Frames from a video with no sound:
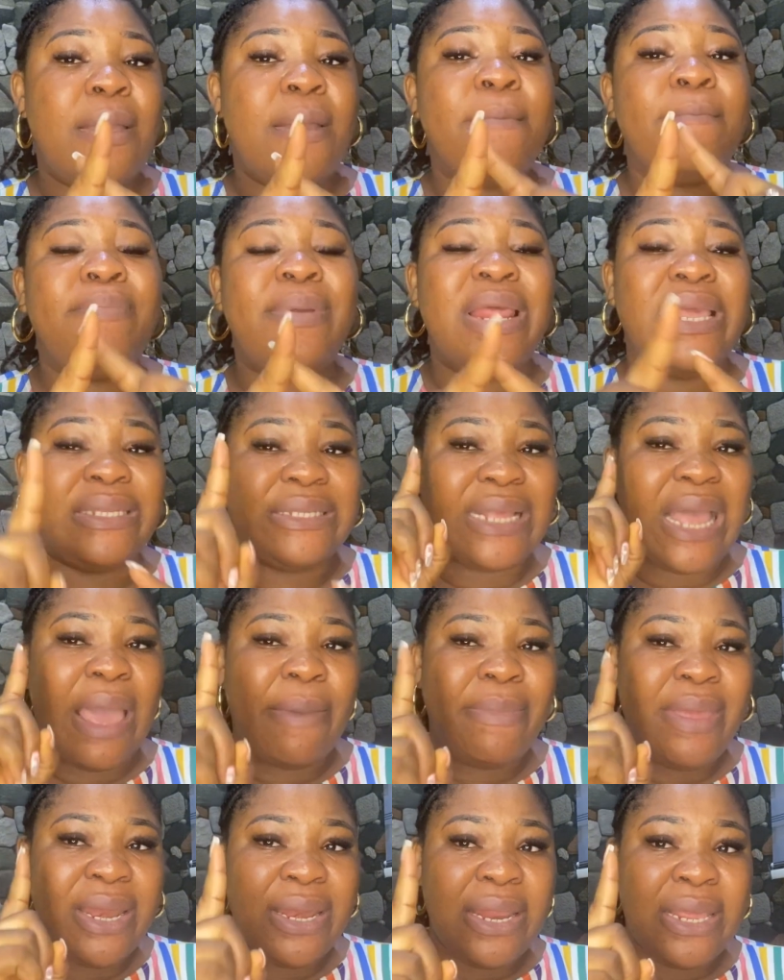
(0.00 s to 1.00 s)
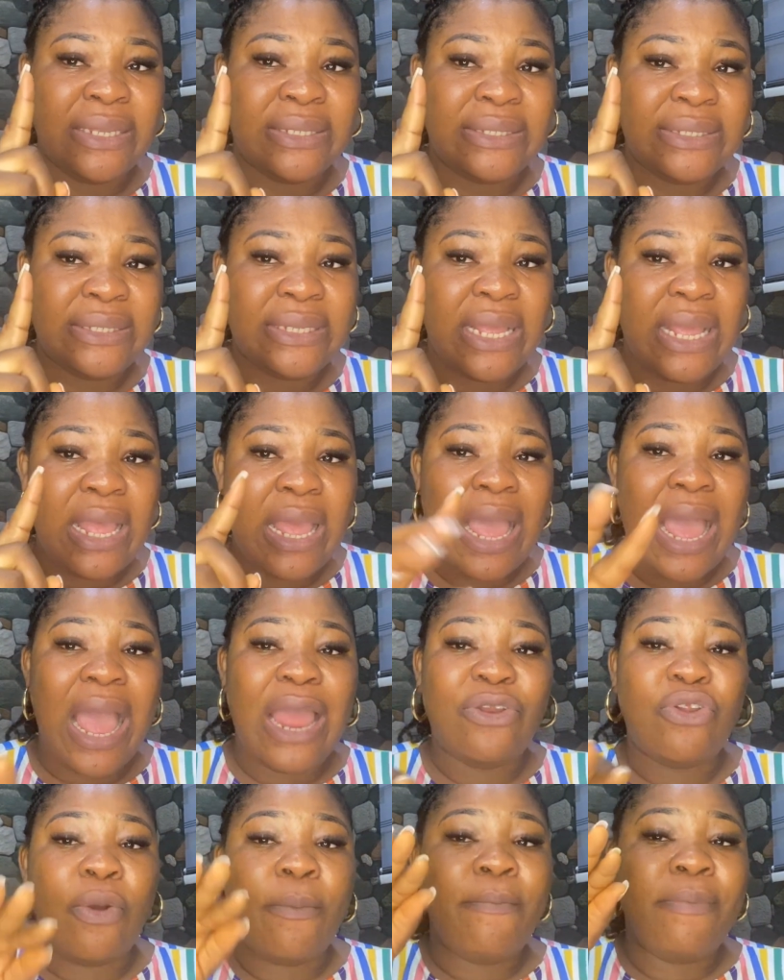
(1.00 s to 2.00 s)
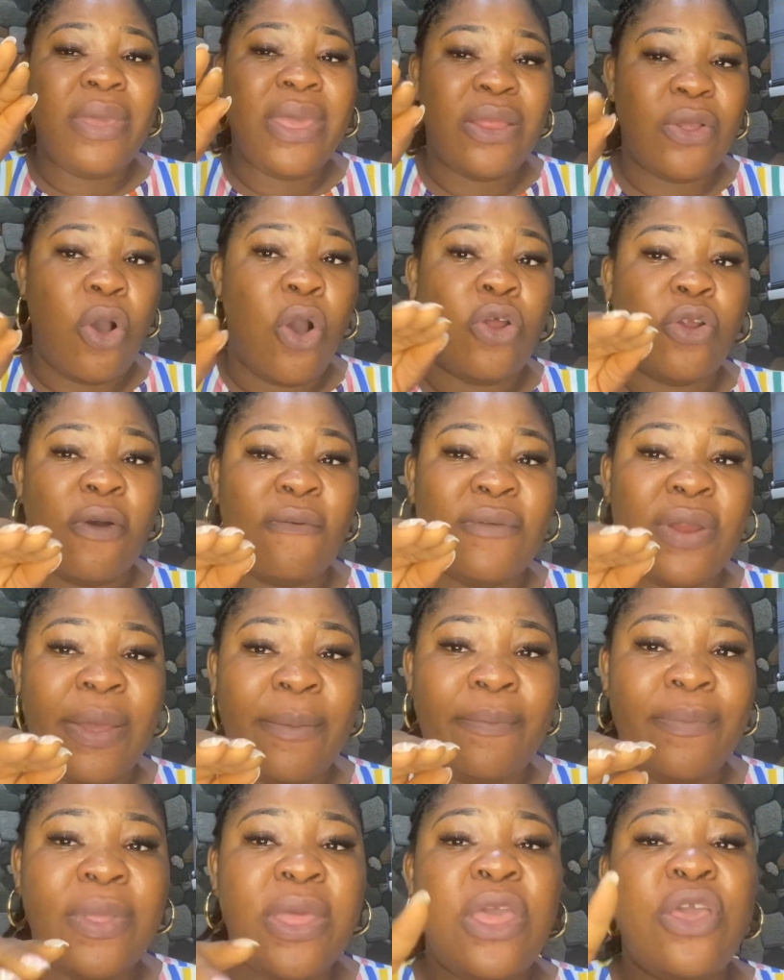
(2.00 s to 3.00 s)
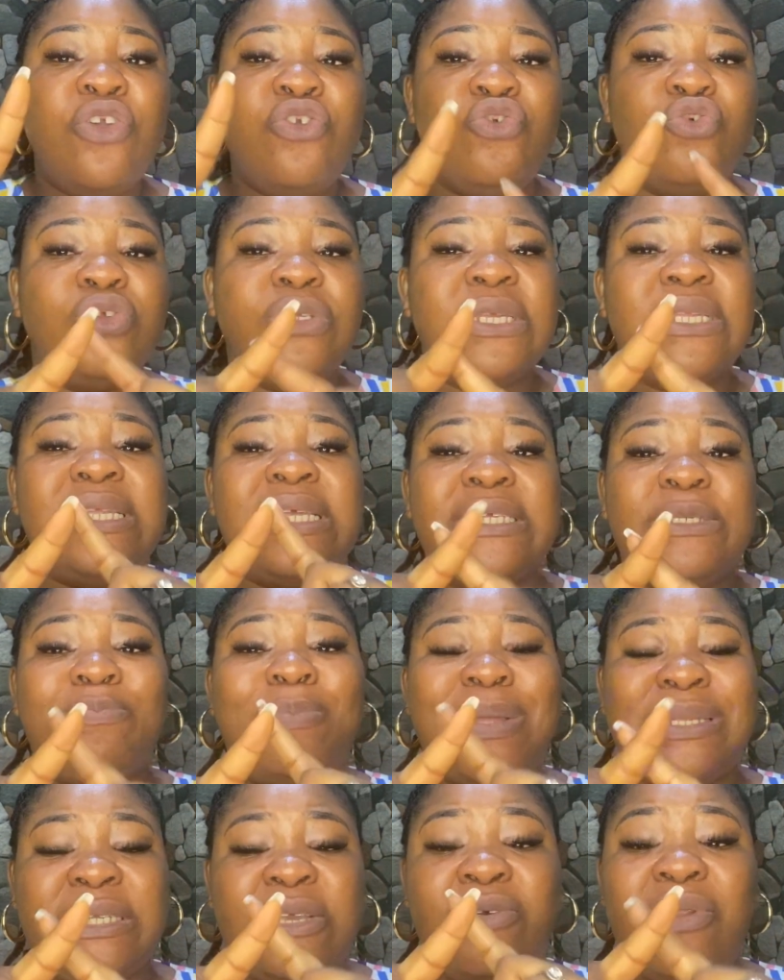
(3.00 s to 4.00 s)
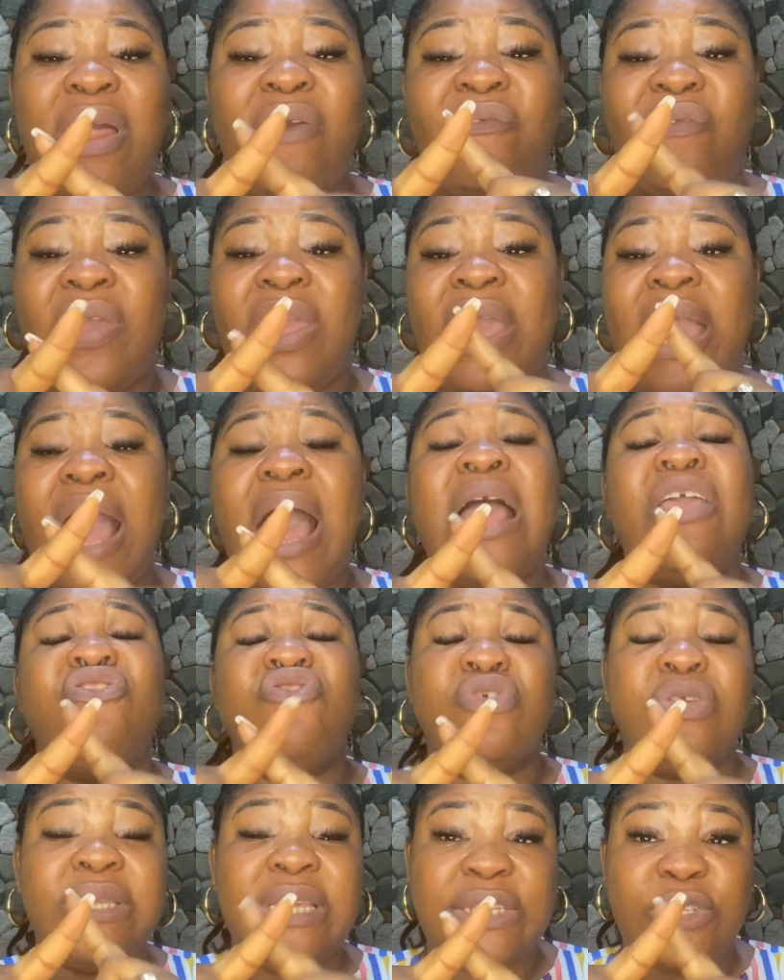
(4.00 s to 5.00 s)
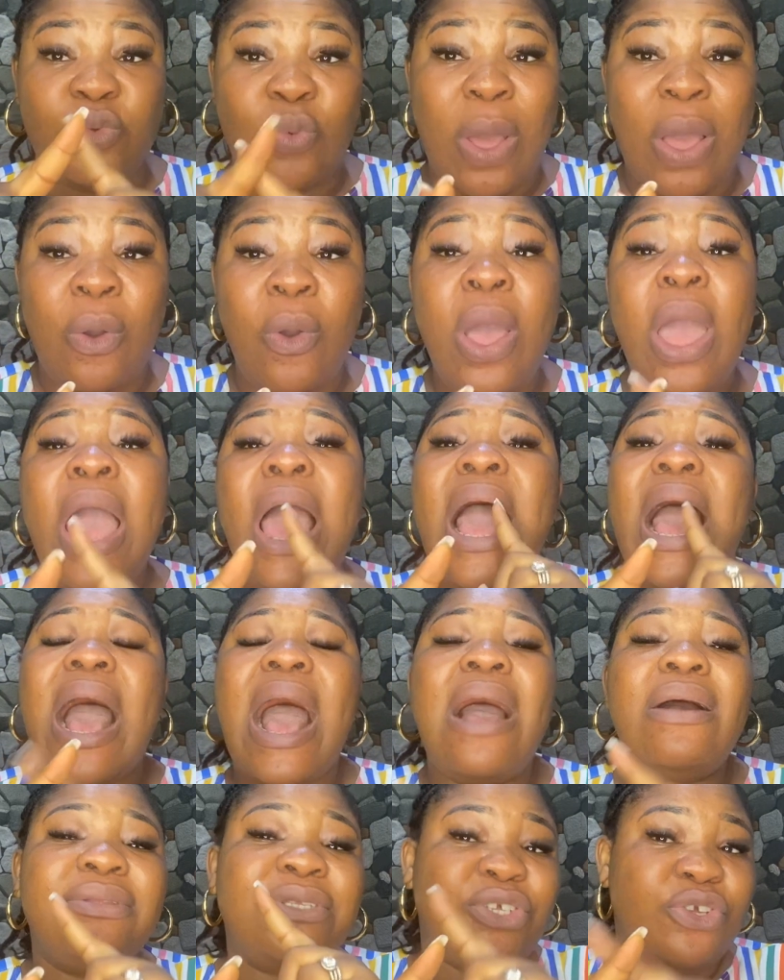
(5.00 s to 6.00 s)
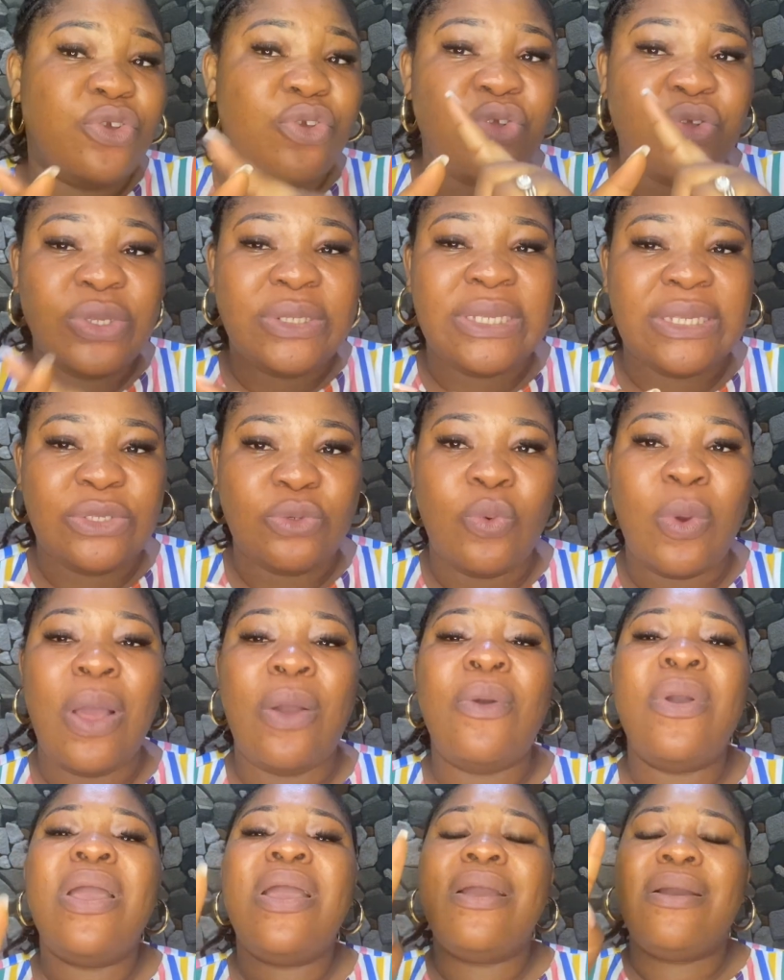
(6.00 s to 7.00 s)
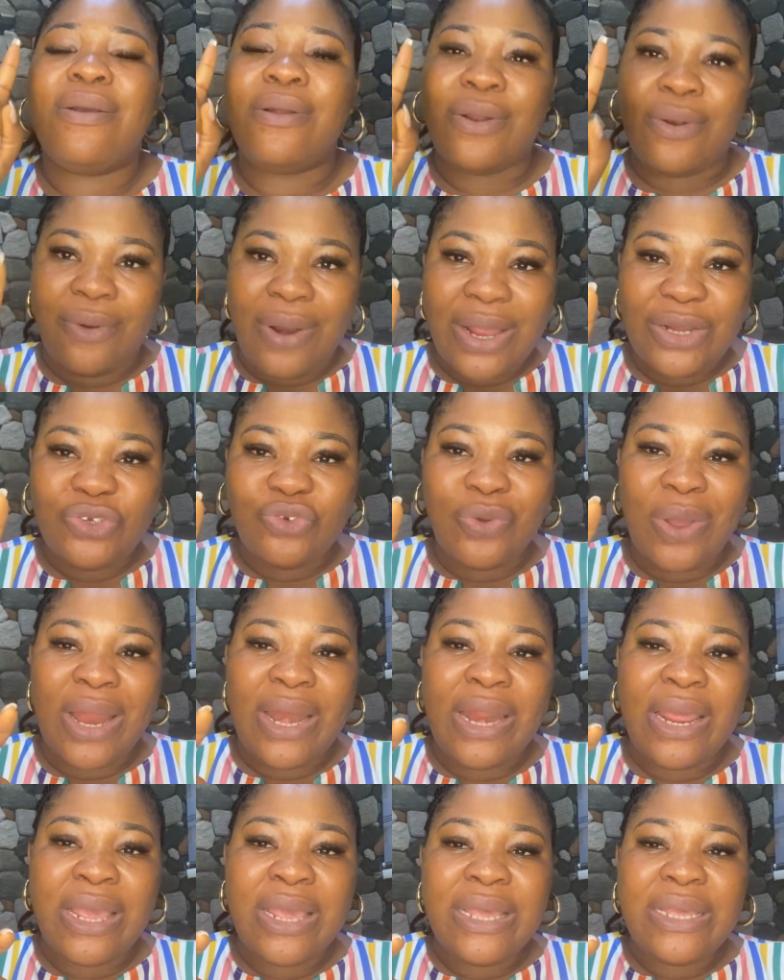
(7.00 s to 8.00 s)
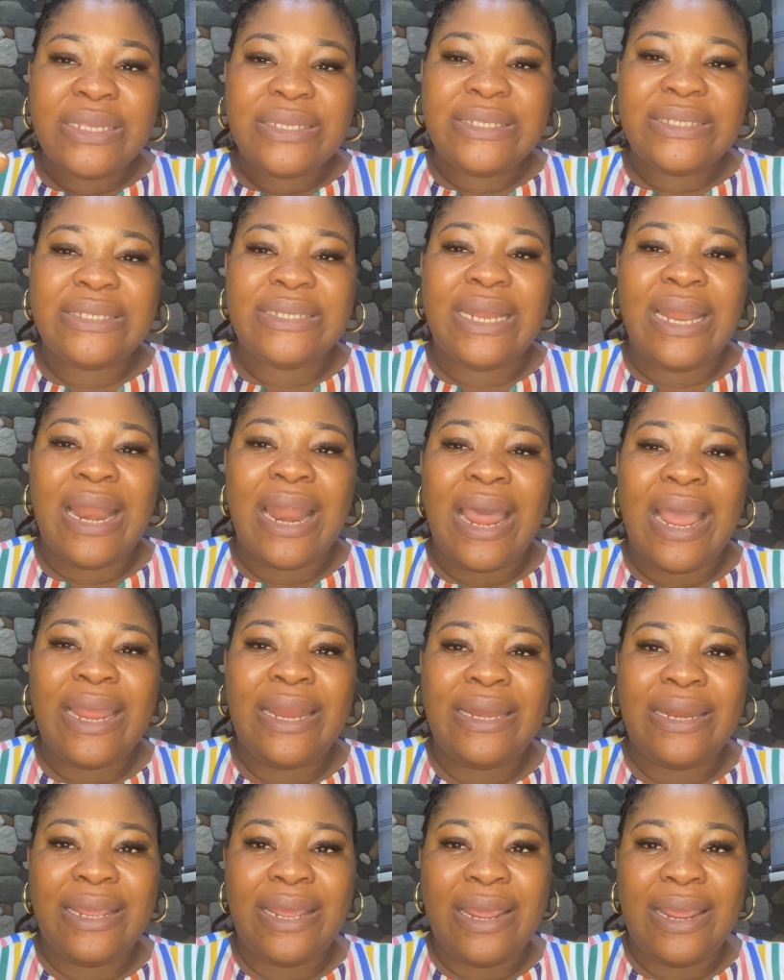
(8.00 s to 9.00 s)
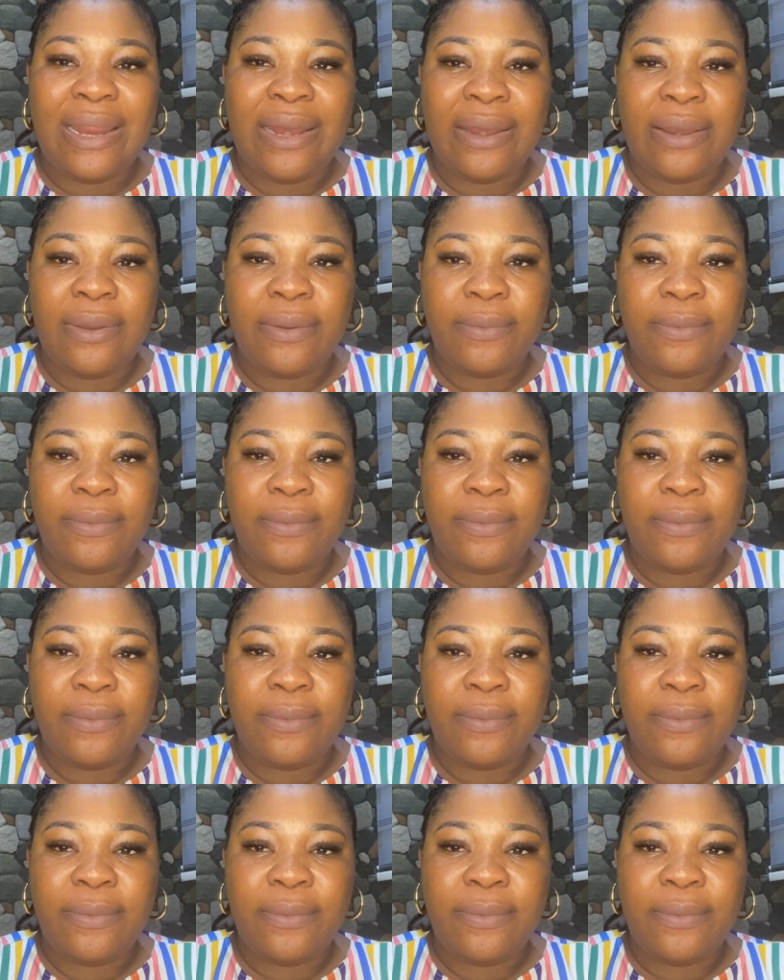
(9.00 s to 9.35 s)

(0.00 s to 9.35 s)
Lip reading: Please, I mean this. I don't mean all of them. Using this particular finger and use it well. How do you use it well? Gradually slide in.